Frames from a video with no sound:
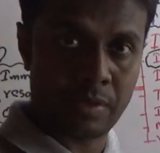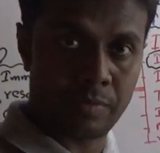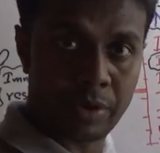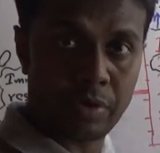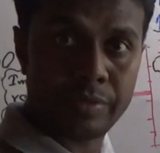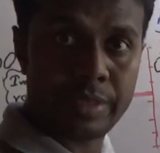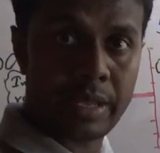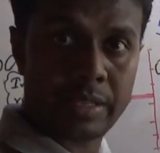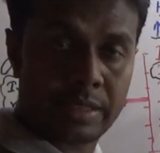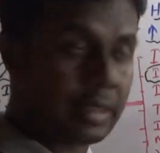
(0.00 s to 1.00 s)
One of
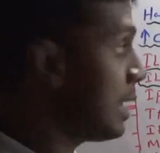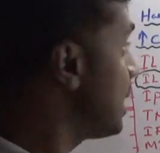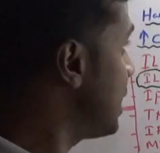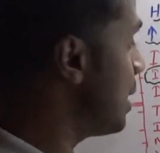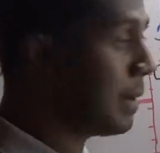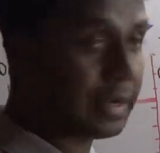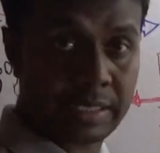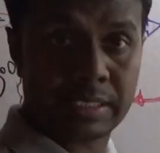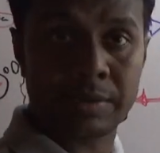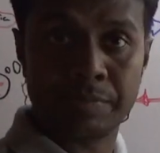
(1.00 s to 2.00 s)
the thing they met
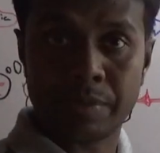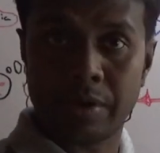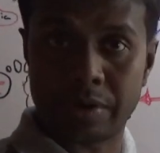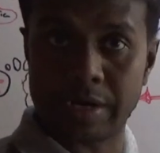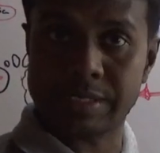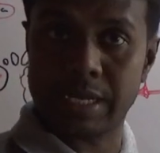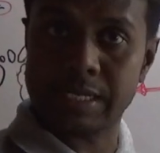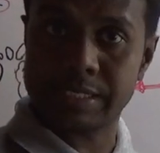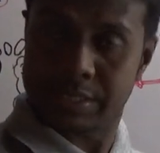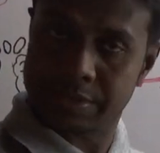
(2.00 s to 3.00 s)
is red
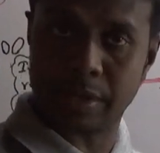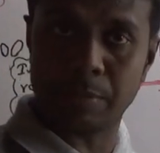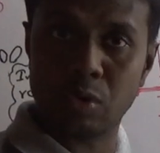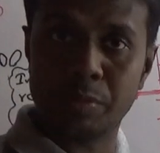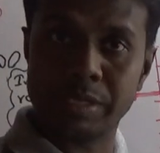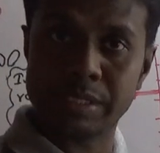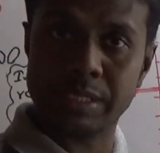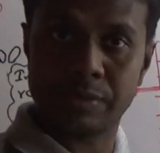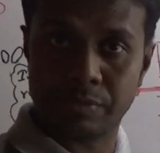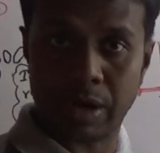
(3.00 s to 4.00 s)
cells,
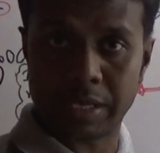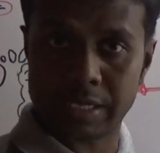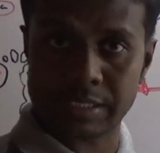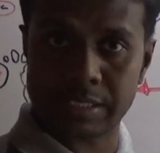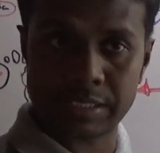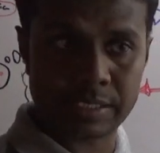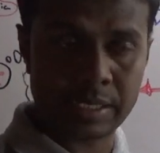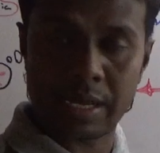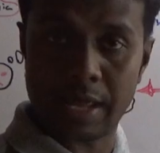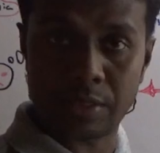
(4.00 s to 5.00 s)
WBC, viruses
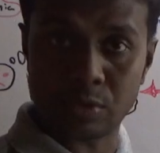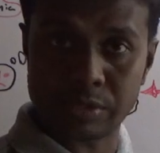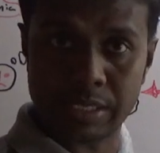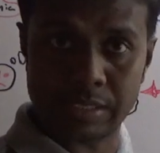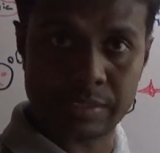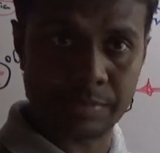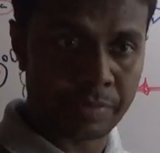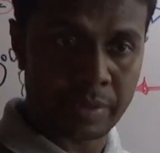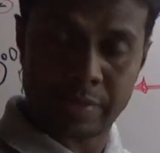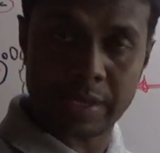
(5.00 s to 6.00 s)
and those things.
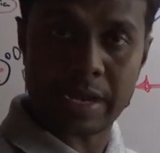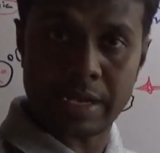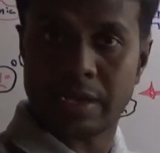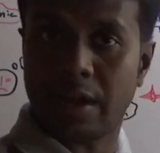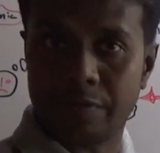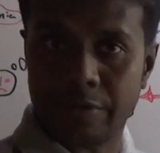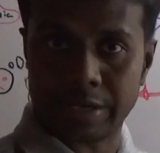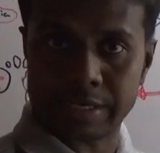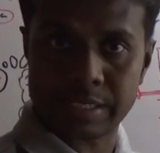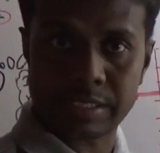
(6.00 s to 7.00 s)
They can engulf
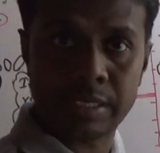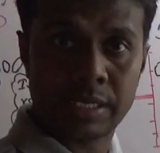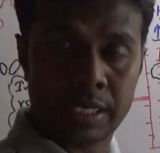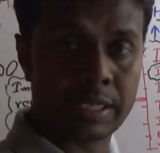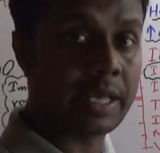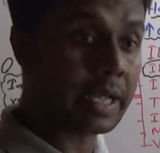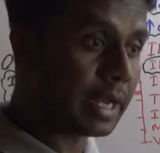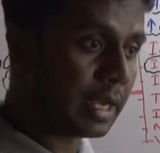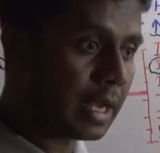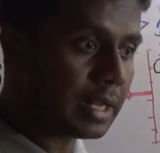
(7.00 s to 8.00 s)
viruses, they
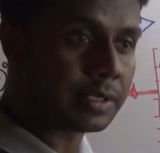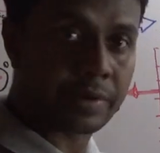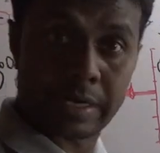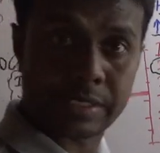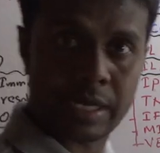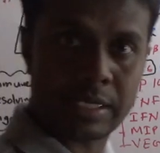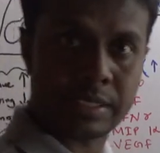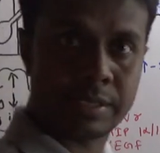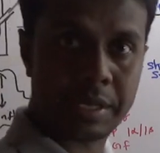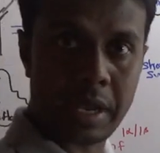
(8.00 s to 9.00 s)
can engulf red
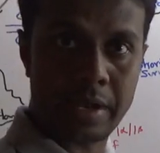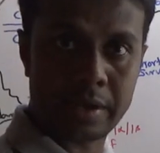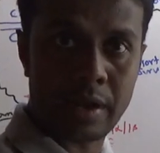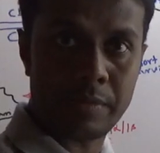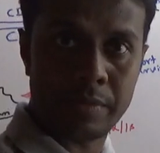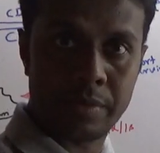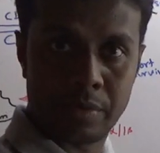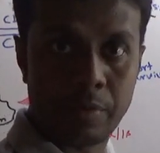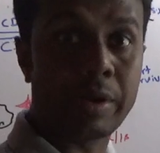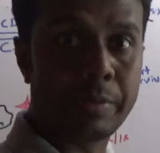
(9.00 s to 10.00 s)
cells, they can engulf
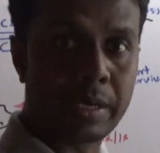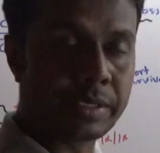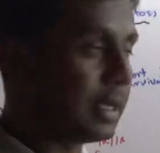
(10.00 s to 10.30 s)
white blood